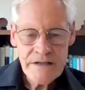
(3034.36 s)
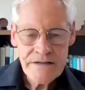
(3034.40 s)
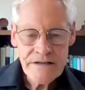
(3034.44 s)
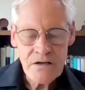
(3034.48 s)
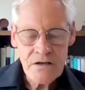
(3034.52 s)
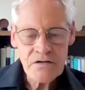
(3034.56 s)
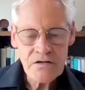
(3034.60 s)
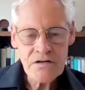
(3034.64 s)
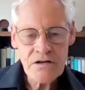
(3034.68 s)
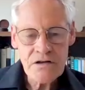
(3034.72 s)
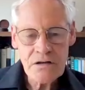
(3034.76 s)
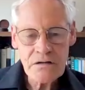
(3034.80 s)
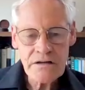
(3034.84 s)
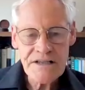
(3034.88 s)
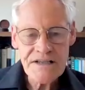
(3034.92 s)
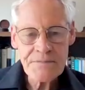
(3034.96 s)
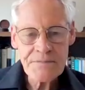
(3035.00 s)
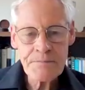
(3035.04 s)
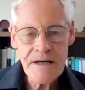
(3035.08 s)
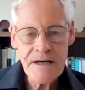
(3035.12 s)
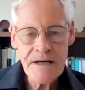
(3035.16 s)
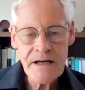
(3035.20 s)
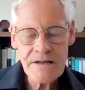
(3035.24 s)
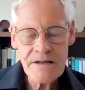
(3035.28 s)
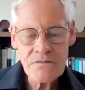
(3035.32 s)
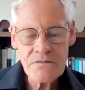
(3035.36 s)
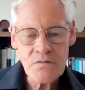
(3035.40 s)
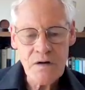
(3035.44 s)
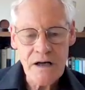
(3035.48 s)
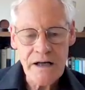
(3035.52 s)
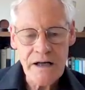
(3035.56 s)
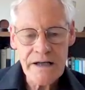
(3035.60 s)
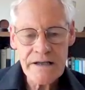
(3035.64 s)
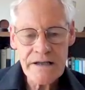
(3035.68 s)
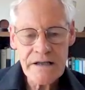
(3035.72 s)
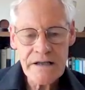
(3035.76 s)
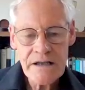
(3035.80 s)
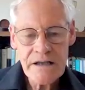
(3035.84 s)
So along its
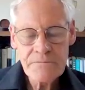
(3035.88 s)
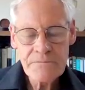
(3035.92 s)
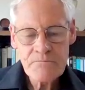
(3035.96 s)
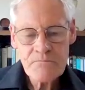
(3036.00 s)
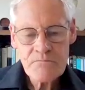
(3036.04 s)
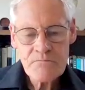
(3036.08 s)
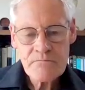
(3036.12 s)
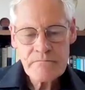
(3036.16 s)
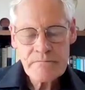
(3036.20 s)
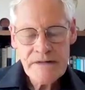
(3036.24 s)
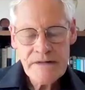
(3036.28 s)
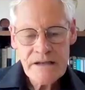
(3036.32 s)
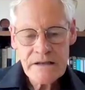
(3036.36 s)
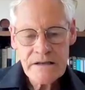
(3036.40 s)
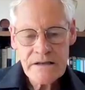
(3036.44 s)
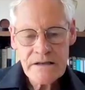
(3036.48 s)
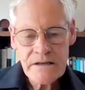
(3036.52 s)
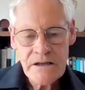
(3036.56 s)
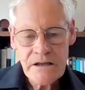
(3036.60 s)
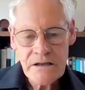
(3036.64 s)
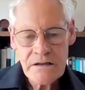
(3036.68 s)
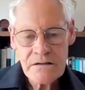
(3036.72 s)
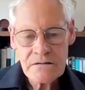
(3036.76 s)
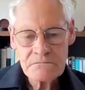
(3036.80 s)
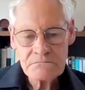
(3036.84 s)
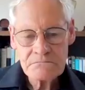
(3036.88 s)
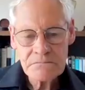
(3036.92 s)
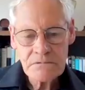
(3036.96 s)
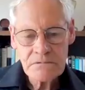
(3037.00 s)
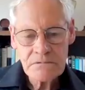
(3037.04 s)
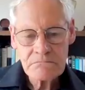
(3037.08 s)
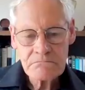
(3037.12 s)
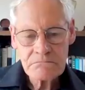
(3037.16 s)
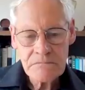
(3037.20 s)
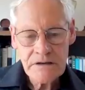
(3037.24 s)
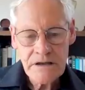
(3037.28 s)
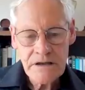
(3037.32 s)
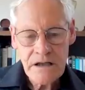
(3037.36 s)
pathway,
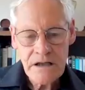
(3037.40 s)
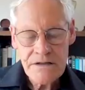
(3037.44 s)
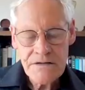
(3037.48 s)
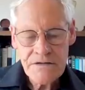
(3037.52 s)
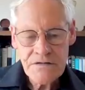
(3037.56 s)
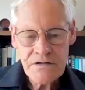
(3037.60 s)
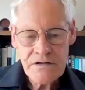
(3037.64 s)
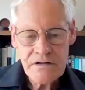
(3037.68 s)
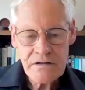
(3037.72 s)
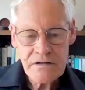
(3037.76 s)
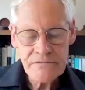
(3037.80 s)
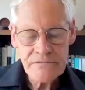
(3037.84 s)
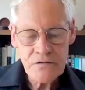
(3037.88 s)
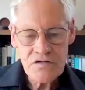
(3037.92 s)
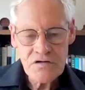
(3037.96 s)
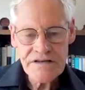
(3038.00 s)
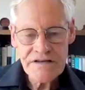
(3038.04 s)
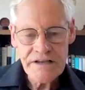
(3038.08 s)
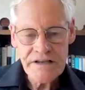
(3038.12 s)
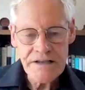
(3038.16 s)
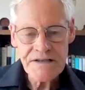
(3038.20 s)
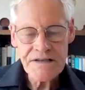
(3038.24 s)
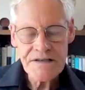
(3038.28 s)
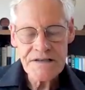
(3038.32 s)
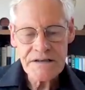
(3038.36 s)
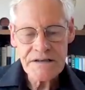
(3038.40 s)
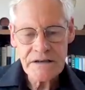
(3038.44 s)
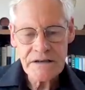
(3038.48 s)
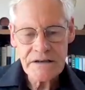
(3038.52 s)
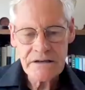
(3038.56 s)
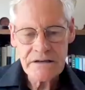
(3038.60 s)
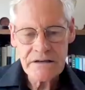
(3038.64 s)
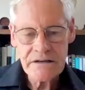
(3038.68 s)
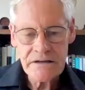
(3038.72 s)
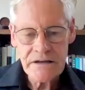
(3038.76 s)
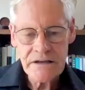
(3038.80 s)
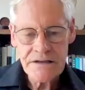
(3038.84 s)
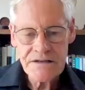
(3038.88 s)
through the vortexing
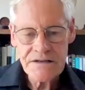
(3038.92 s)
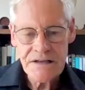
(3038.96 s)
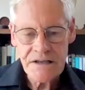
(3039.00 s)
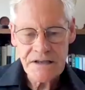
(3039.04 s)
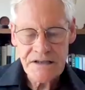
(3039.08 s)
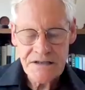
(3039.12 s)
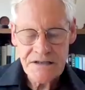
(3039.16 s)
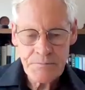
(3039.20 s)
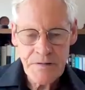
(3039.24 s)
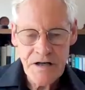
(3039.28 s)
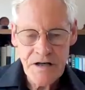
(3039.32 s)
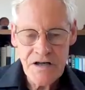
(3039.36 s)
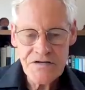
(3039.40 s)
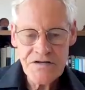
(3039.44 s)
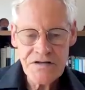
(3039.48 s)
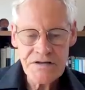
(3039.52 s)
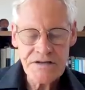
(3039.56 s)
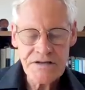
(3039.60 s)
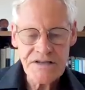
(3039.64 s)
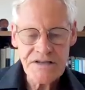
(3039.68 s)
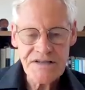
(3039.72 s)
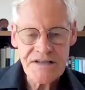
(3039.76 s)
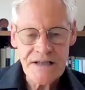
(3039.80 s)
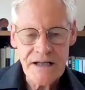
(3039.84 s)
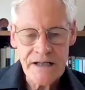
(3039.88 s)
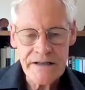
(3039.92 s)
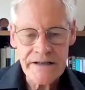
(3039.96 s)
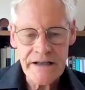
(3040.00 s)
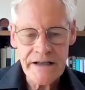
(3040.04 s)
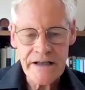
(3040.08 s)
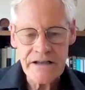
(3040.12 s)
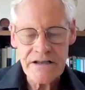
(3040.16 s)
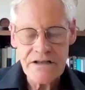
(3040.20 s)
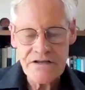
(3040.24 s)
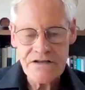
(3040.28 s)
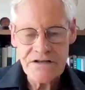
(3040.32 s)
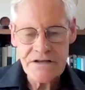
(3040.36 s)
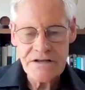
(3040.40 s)
and its exposure to sun
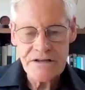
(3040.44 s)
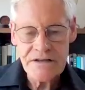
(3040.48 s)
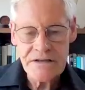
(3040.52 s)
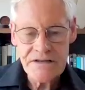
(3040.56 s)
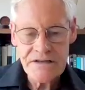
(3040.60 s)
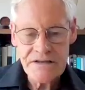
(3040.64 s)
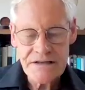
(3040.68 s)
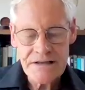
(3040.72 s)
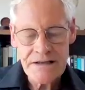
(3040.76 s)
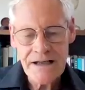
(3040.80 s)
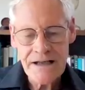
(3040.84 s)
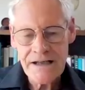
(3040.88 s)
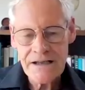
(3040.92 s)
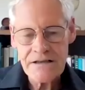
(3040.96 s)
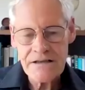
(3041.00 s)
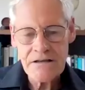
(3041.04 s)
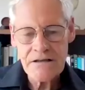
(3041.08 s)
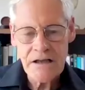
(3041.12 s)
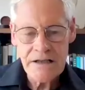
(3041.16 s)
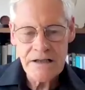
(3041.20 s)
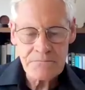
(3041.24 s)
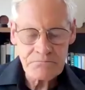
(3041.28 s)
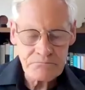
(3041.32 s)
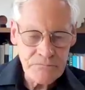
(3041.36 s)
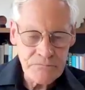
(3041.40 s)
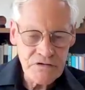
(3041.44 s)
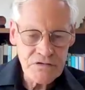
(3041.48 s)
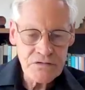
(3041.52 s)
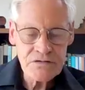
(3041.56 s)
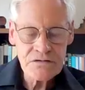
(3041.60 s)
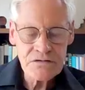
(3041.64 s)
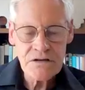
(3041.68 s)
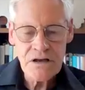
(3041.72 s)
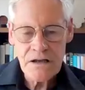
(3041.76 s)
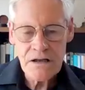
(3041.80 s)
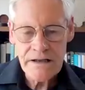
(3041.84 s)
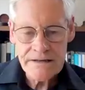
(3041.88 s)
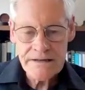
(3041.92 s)
energy, starlight,
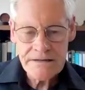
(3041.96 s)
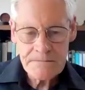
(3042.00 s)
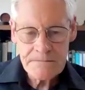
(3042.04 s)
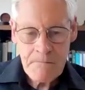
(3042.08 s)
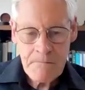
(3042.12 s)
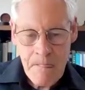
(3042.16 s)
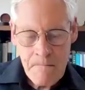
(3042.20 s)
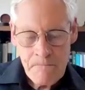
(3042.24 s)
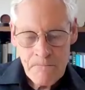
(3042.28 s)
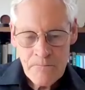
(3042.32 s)
moonlight,